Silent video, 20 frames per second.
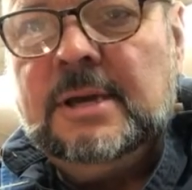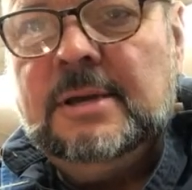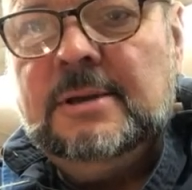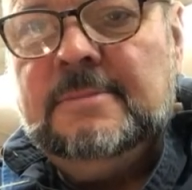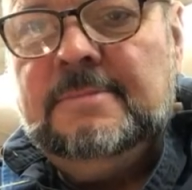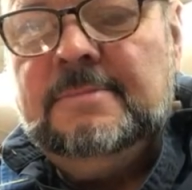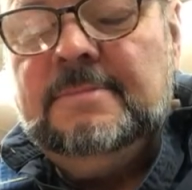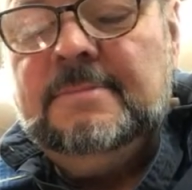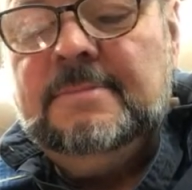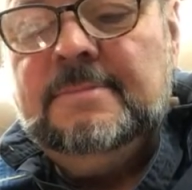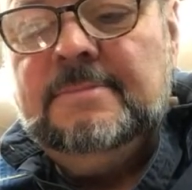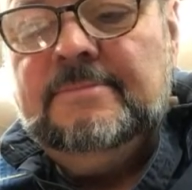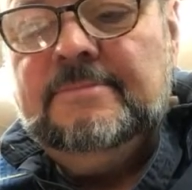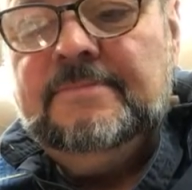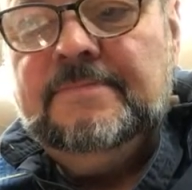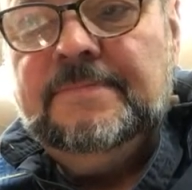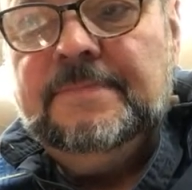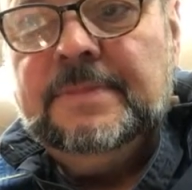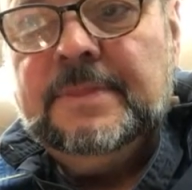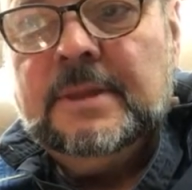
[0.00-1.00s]
kid,
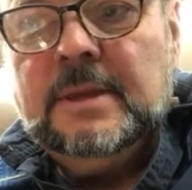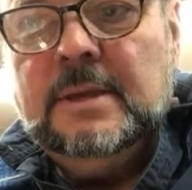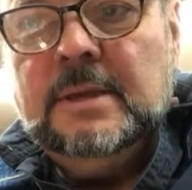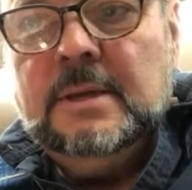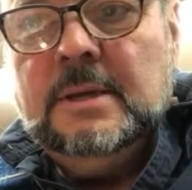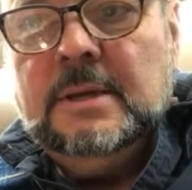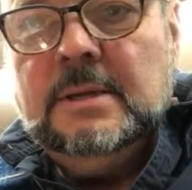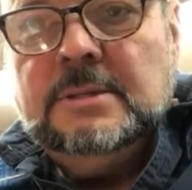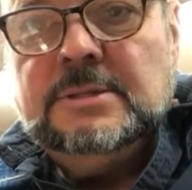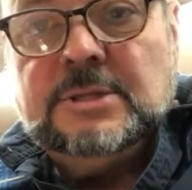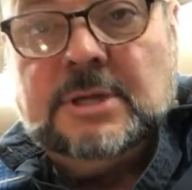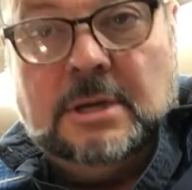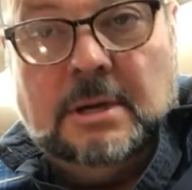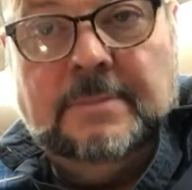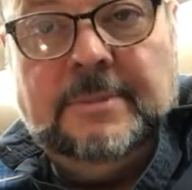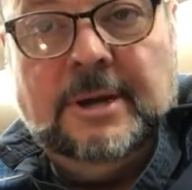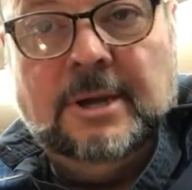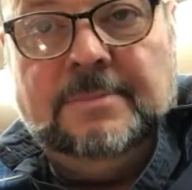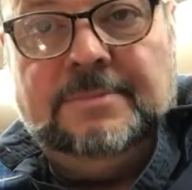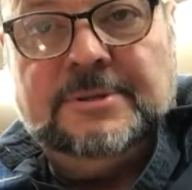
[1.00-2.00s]
to come
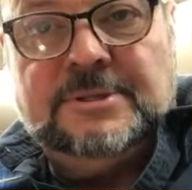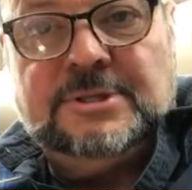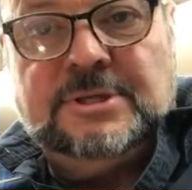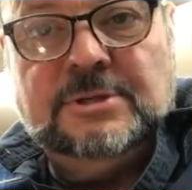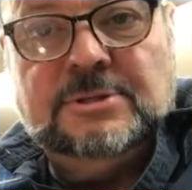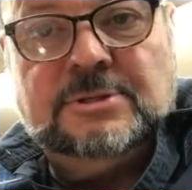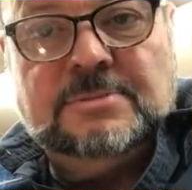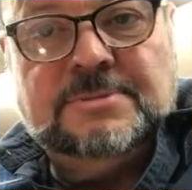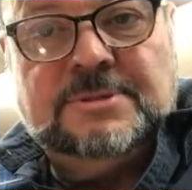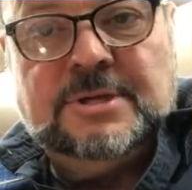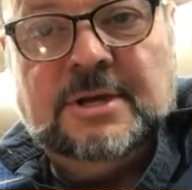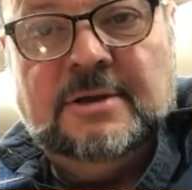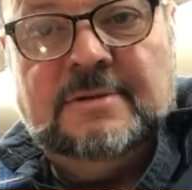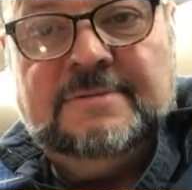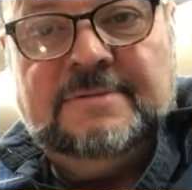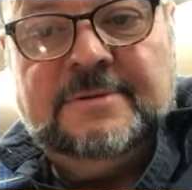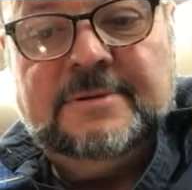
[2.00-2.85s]
help us do some stuff.